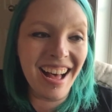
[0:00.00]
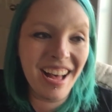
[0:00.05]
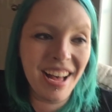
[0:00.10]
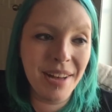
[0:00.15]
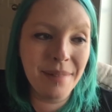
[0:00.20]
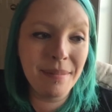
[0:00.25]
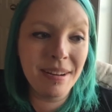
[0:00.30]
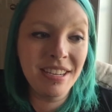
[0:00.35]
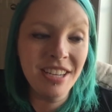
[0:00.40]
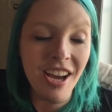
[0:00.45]

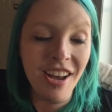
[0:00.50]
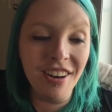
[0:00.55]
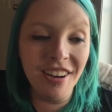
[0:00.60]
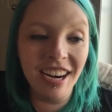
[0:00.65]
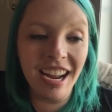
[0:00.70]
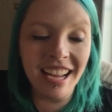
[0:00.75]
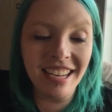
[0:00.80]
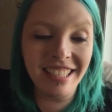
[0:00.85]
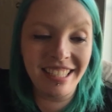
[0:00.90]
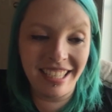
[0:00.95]
My daughter
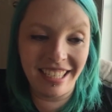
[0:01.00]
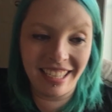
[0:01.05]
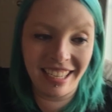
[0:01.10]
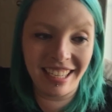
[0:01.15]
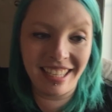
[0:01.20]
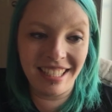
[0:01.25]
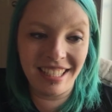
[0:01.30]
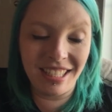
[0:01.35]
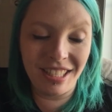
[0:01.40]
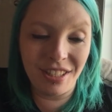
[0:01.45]
got
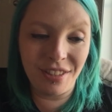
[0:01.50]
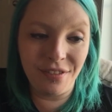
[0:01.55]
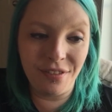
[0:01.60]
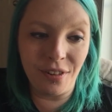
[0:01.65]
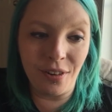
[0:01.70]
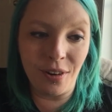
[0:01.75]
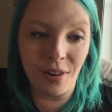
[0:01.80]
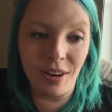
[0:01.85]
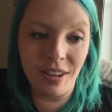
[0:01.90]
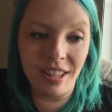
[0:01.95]
tickets
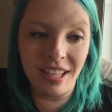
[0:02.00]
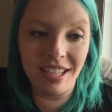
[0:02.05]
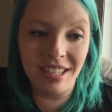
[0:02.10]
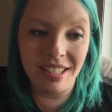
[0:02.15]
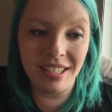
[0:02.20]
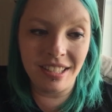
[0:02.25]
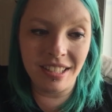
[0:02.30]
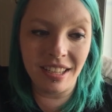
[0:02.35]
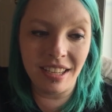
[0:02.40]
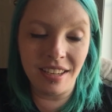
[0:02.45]
for
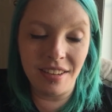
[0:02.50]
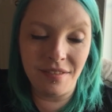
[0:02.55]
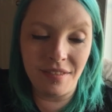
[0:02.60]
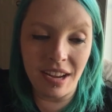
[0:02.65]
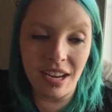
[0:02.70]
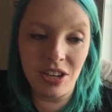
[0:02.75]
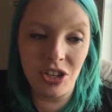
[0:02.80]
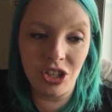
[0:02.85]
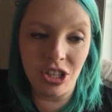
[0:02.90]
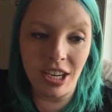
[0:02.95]
this
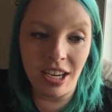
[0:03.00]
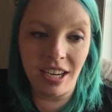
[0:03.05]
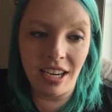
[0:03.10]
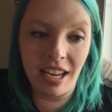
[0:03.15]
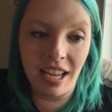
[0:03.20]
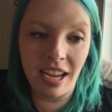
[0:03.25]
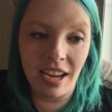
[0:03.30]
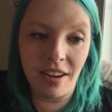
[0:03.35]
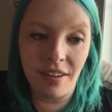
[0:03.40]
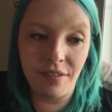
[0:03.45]

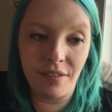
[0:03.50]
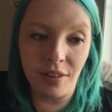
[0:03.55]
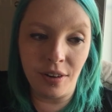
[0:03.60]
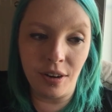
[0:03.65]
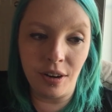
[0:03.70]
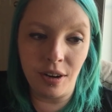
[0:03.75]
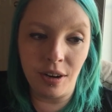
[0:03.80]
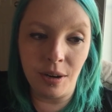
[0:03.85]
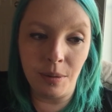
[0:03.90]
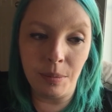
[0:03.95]
convention
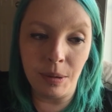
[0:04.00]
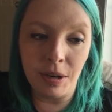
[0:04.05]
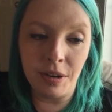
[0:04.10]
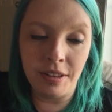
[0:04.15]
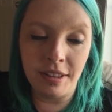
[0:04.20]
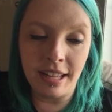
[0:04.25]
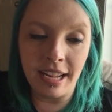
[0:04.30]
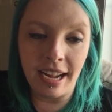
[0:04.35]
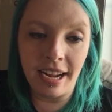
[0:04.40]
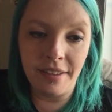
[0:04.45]
for her
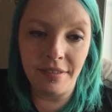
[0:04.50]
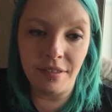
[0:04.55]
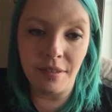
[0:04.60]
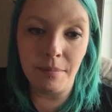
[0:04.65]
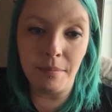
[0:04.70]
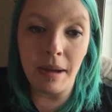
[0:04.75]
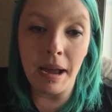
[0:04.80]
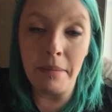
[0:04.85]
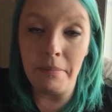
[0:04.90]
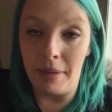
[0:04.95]
birthday
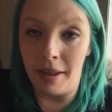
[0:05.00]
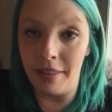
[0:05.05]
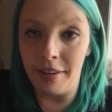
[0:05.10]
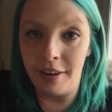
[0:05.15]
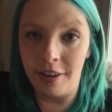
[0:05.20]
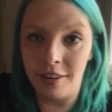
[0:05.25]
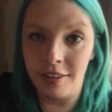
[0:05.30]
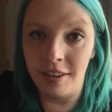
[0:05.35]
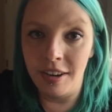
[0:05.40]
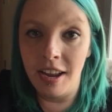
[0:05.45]
from my
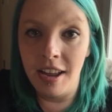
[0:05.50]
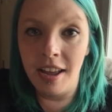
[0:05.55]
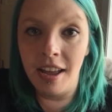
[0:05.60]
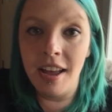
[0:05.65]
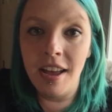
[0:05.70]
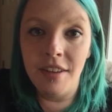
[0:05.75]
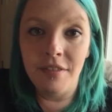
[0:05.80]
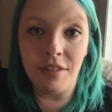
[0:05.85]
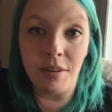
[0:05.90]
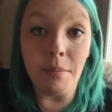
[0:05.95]
mother,
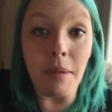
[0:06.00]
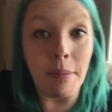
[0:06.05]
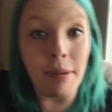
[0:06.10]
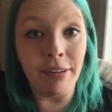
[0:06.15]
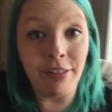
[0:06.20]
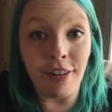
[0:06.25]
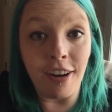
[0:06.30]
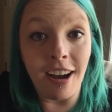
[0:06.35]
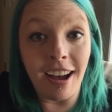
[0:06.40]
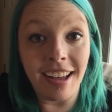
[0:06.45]
from Mama
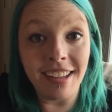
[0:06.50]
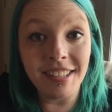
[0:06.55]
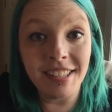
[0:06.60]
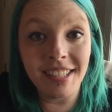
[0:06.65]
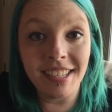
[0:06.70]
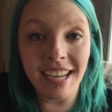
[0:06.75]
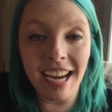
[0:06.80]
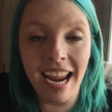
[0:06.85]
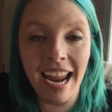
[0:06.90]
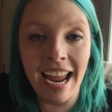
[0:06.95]

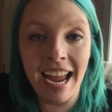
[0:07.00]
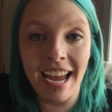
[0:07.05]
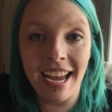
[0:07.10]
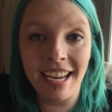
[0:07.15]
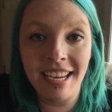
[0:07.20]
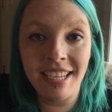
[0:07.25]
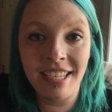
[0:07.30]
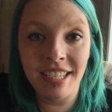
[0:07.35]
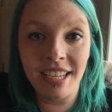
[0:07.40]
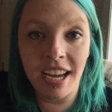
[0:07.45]
Frost.
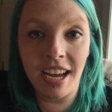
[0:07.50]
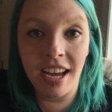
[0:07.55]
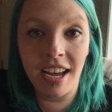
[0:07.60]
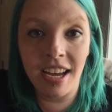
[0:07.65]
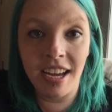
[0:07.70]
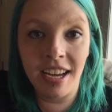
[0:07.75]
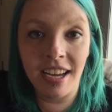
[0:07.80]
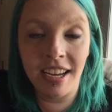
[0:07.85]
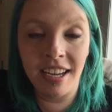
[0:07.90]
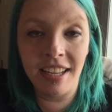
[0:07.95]
And
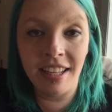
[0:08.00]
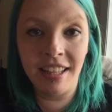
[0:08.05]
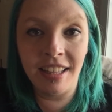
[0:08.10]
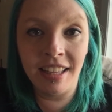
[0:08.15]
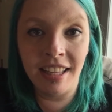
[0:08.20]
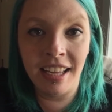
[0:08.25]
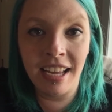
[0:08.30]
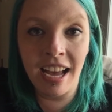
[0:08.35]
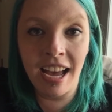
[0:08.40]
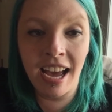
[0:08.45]

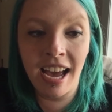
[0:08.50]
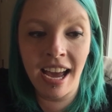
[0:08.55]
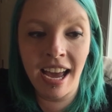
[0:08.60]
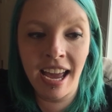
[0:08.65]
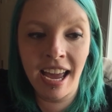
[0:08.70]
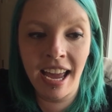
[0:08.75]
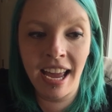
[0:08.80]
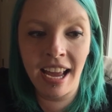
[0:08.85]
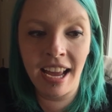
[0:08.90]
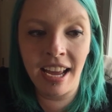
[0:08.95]
the
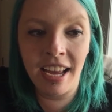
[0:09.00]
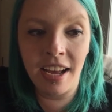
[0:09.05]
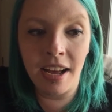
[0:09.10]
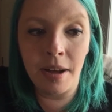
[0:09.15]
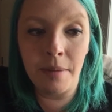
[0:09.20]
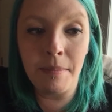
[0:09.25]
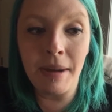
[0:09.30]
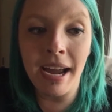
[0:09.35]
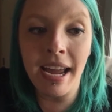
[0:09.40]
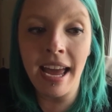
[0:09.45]
guy,
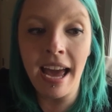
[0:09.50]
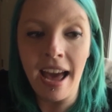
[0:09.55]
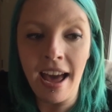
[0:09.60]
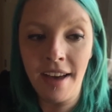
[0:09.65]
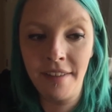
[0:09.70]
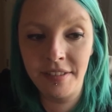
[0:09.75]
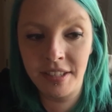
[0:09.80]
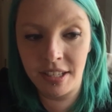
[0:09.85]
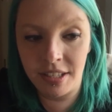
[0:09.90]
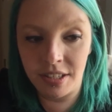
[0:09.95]
my
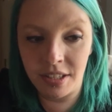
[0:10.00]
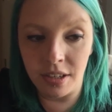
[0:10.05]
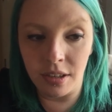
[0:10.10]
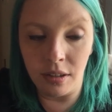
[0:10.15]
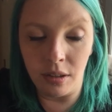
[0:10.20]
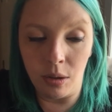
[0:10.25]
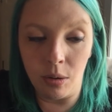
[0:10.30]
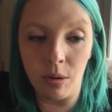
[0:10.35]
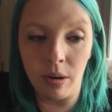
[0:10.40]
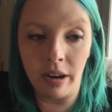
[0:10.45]
half-sister
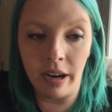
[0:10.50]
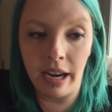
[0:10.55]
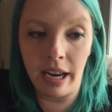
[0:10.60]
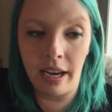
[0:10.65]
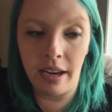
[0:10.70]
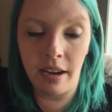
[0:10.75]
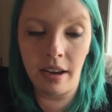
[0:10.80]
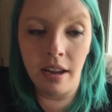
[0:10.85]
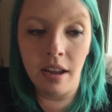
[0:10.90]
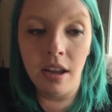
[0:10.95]

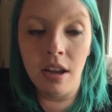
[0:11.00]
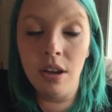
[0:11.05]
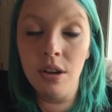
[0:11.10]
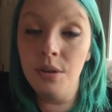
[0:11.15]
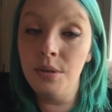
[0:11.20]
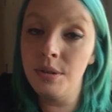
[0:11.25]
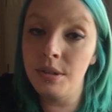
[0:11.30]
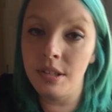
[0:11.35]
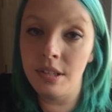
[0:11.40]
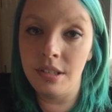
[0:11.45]
Lauren,
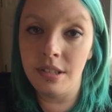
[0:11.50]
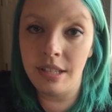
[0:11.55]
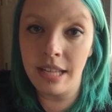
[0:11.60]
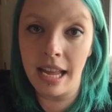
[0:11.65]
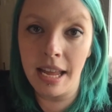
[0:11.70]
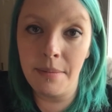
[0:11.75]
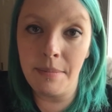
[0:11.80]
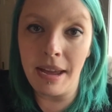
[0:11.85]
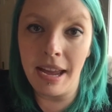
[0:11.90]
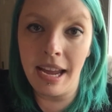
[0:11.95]
who's the
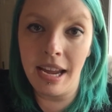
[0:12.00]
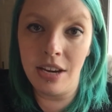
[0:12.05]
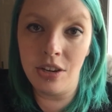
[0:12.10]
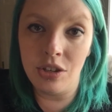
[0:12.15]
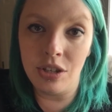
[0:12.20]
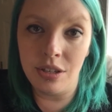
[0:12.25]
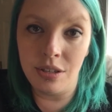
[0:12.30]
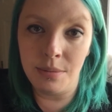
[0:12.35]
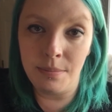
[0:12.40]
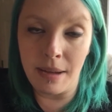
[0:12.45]
same age
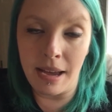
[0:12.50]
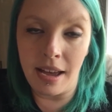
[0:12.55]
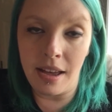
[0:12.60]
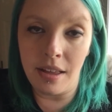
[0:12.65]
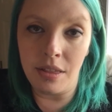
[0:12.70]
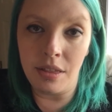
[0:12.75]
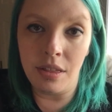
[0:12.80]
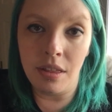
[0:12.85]
as Beth,